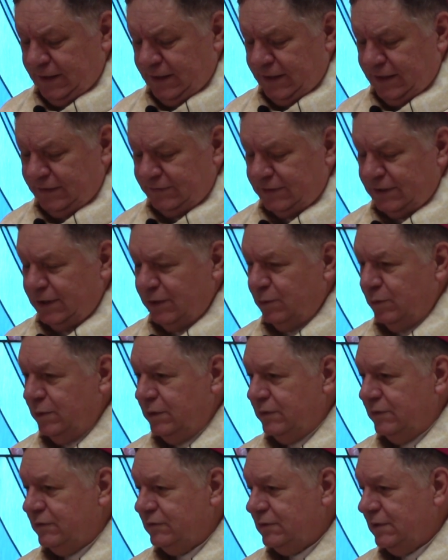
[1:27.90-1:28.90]
as I
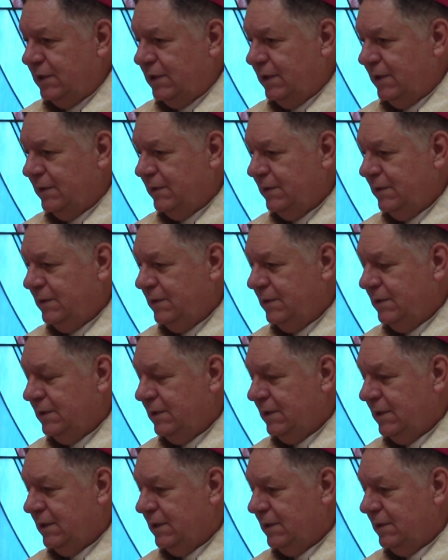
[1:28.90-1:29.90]
was uh,
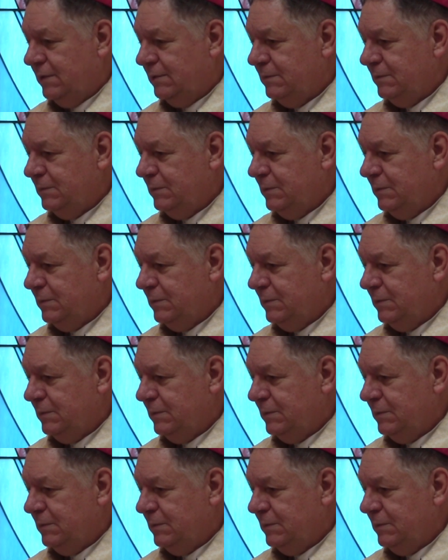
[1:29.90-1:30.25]
uh,